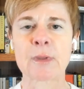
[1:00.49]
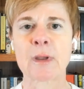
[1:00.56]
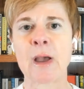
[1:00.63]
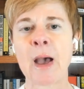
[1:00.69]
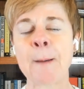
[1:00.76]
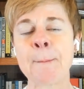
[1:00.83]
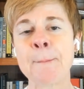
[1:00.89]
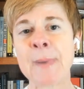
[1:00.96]

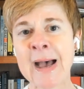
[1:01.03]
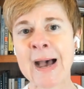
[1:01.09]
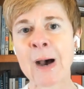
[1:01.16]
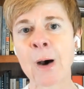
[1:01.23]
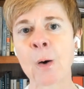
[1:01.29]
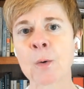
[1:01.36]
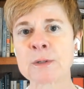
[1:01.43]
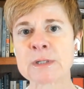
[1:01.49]

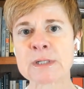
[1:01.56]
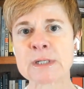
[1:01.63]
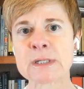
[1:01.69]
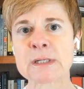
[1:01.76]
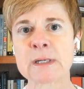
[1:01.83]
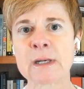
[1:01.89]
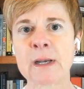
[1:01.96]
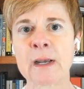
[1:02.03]
about,
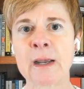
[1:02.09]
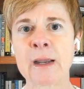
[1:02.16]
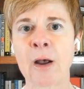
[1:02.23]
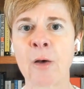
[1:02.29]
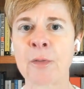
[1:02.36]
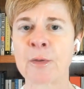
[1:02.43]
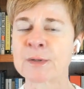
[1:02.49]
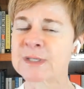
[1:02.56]

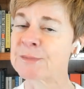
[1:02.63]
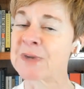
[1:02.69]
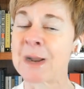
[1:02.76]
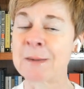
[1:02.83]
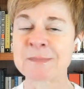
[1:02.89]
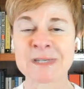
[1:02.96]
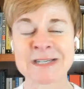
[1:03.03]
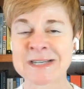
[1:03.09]
although
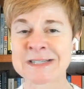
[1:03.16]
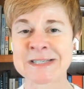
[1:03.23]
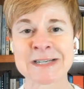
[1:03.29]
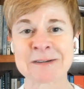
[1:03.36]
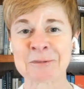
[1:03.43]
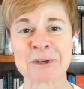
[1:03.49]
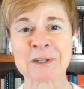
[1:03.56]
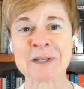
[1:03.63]
sometimes it
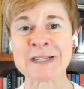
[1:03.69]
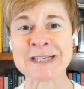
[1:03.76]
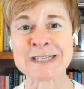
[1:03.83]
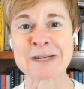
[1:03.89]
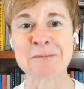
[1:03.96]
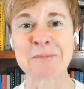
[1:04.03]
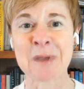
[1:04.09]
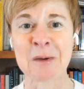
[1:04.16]
doesn't really
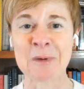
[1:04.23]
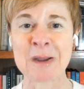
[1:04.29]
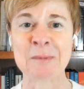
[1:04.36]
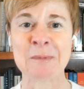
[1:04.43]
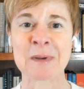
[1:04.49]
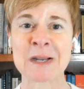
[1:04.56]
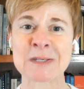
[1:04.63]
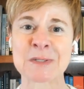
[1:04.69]
seem that way
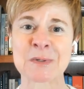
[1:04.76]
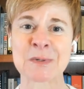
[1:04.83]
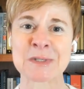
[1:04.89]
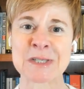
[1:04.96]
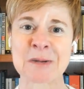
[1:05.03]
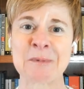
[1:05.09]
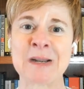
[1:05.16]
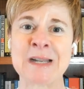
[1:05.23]
because there's
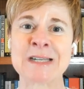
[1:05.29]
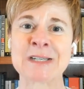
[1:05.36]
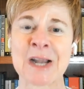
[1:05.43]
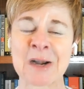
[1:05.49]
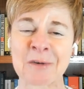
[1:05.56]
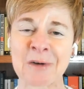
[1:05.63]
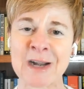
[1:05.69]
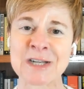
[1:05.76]
so many
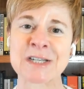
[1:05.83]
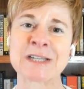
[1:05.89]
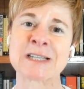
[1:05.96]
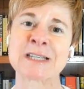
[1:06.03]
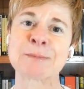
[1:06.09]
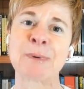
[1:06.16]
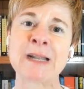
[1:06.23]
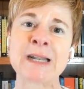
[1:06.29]

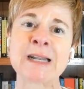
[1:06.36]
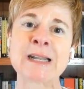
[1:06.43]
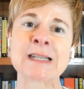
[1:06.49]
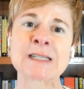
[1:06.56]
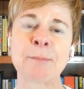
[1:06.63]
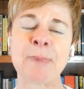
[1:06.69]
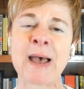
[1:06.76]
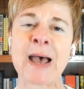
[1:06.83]
digressions, but it
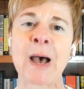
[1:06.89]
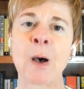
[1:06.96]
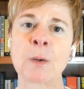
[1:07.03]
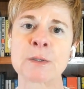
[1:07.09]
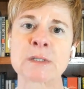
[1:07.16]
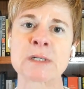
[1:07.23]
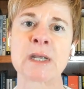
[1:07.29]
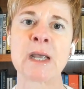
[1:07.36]
is
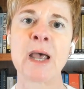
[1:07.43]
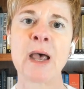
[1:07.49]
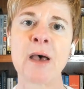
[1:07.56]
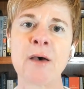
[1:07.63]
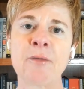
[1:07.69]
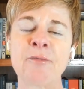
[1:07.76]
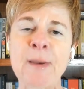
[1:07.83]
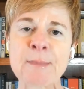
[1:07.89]
about
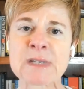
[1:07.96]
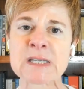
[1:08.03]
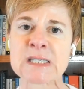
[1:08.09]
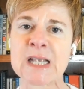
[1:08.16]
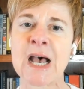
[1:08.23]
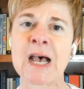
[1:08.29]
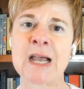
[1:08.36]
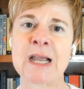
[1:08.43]

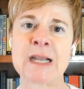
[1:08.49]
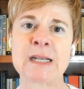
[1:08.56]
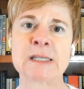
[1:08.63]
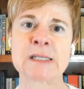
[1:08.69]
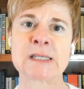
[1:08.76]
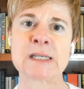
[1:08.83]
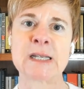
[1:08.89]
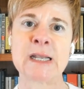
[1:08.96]

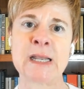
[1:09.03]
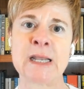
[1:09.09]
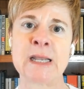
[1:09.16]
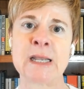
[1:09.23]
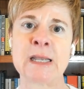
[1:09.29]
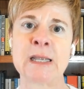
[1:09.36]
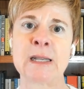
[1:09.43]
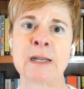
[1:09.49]
femicides
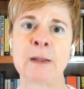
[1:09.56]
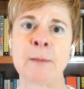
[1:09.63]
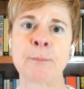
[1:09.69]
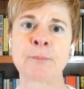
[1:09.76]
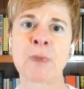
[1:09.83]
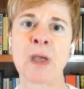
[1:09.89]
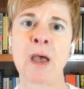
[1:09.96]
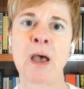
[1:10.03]
in
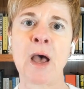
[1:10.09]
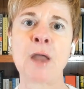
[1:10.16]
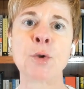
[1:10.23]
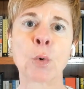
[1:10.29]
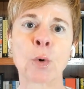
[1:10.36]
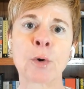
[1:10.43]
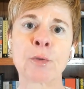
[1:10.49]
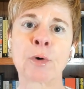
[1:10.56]
a
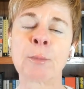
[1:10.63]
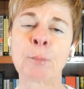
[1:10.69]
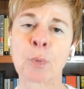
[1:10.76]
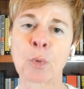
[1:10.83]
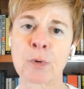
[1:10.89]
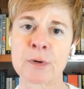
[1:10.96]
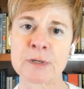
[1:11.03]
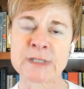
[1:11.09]
northern
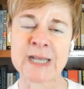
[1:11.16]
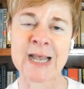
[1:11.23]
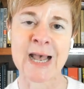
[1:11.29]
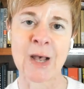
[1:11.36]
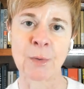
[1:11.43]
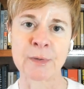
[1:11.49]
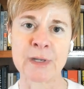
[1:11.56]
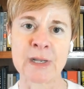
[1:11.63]
border
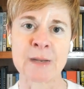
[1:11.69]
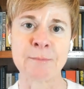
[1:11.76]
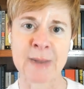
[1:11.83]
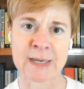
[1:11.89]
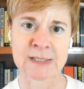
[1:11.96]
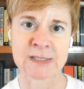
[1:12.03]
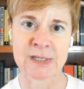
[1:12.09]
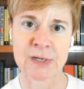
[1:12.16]
town in
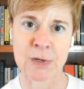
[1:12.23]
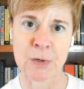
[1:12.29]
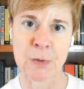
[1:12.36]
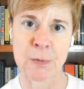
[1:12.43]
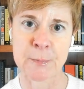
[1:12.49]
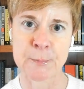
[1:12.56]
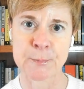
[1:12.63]
Mexico.